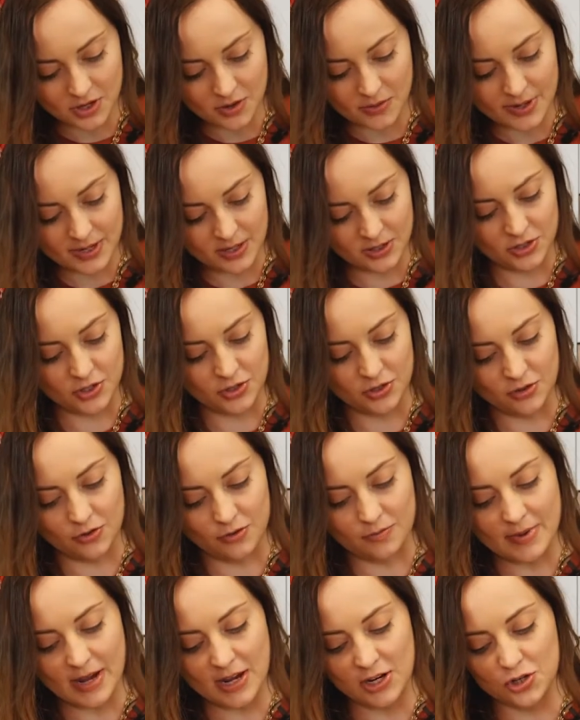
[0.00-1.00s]
going
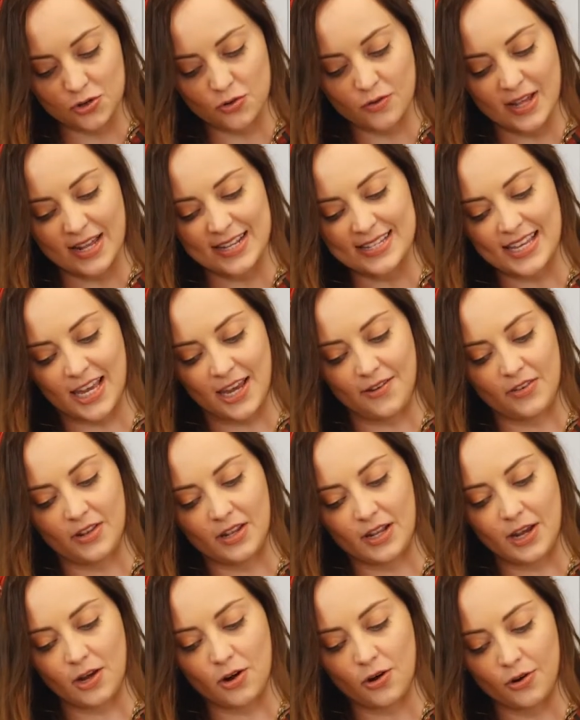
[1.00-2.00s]
to make sure that's
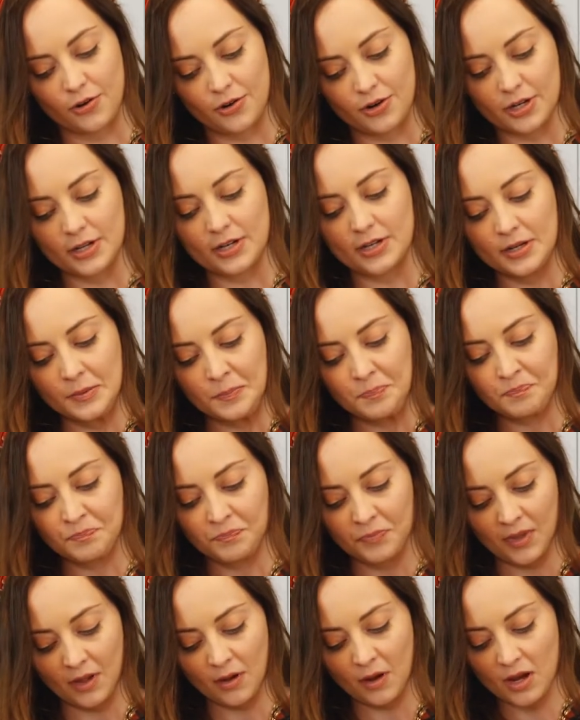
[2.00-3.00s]
evenly coated
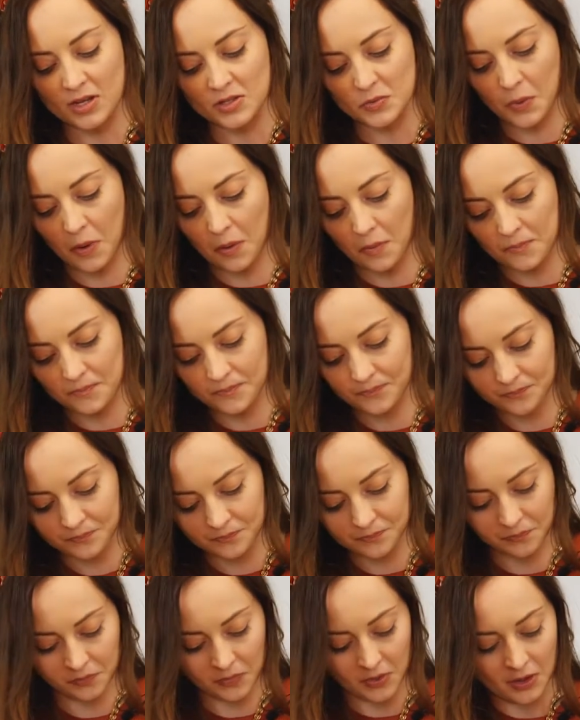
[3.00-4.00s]
as well.
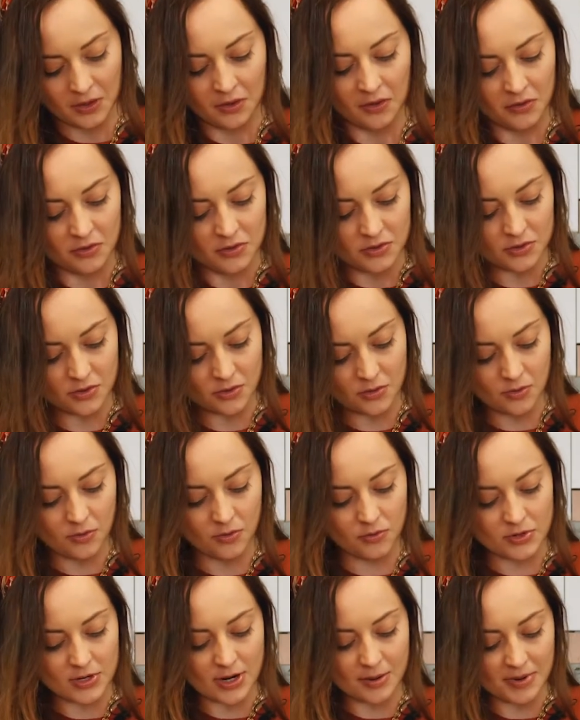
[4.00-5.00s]

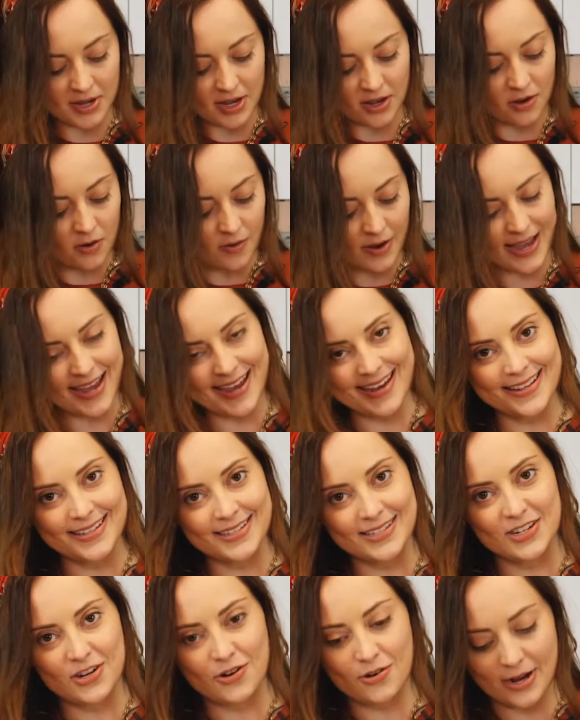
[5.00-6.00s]
So time to get your
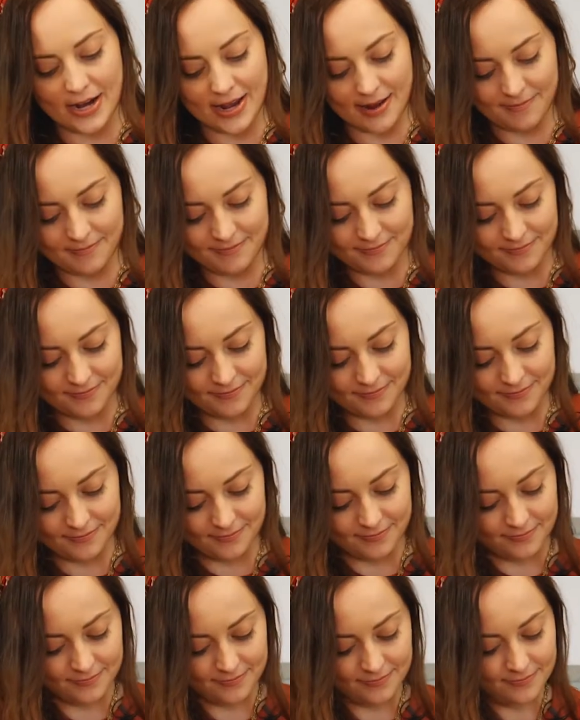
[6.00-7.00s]
hands dirty
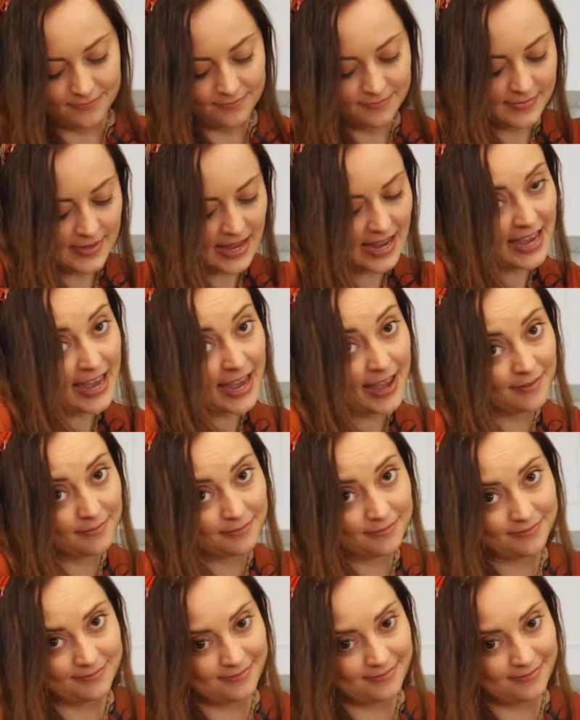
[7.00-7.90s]
again.